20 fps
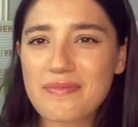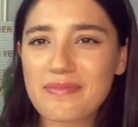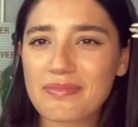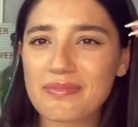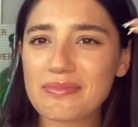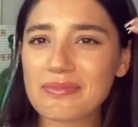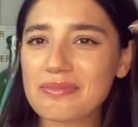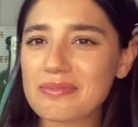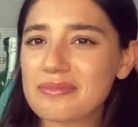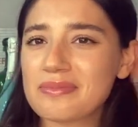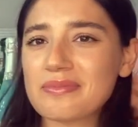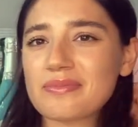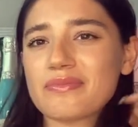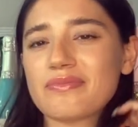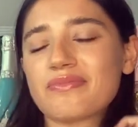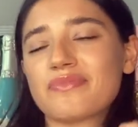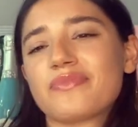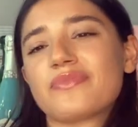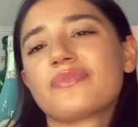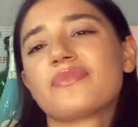
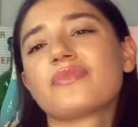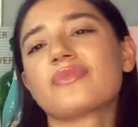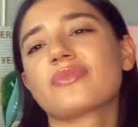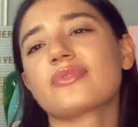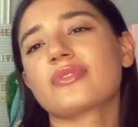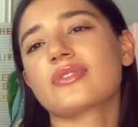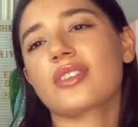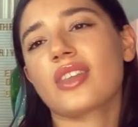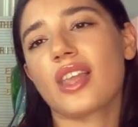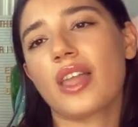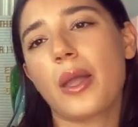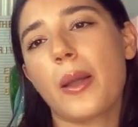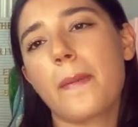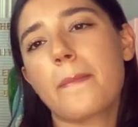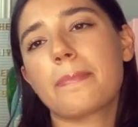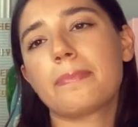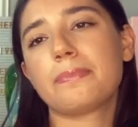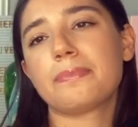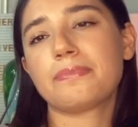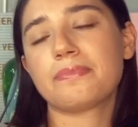
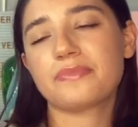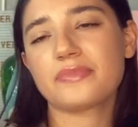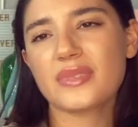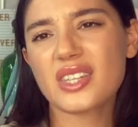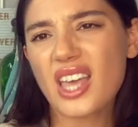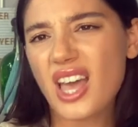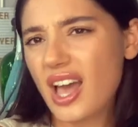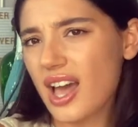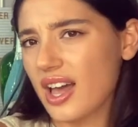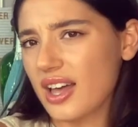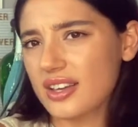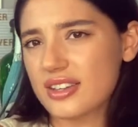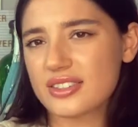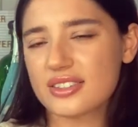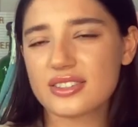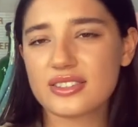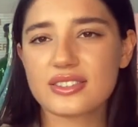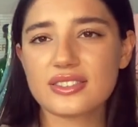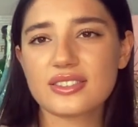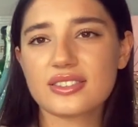
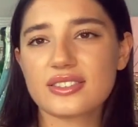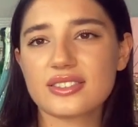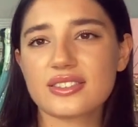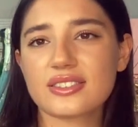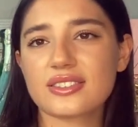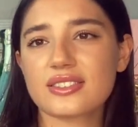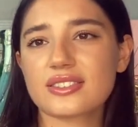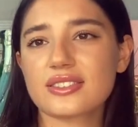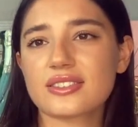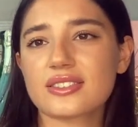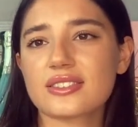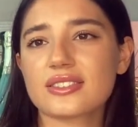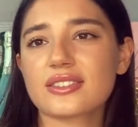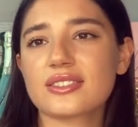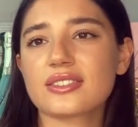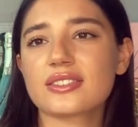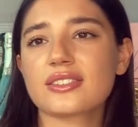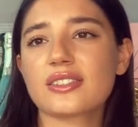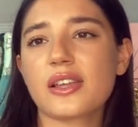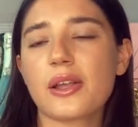
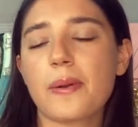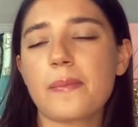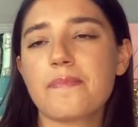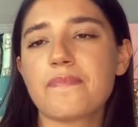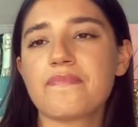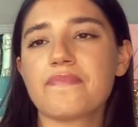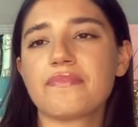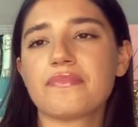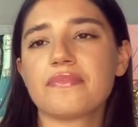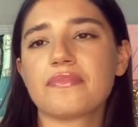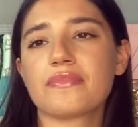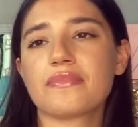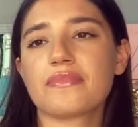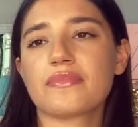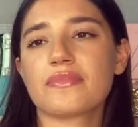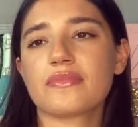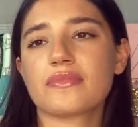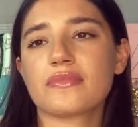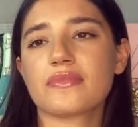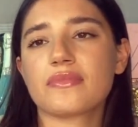
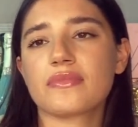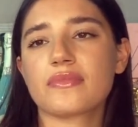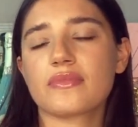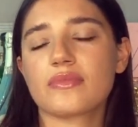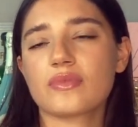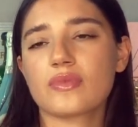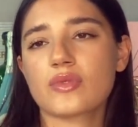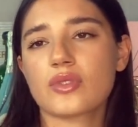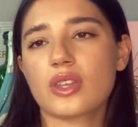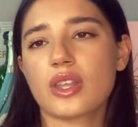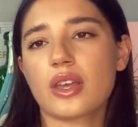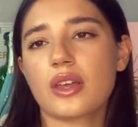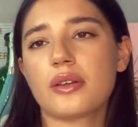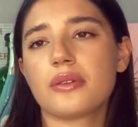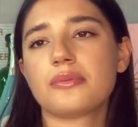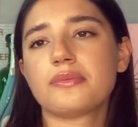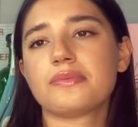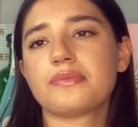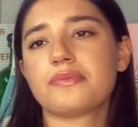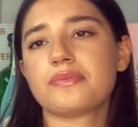
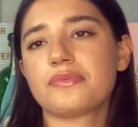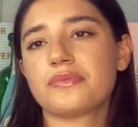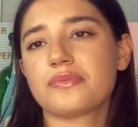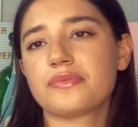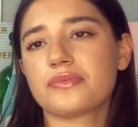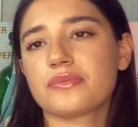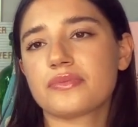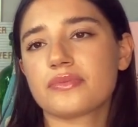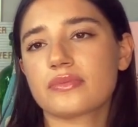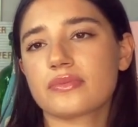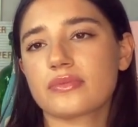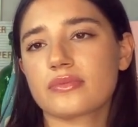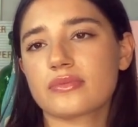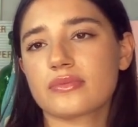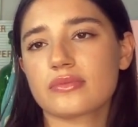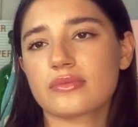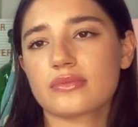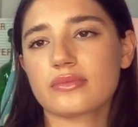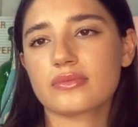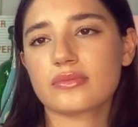
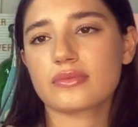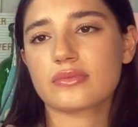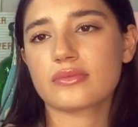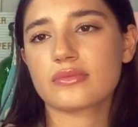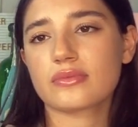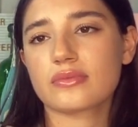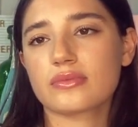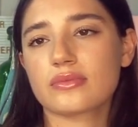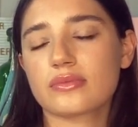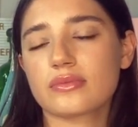The person shown says nothing.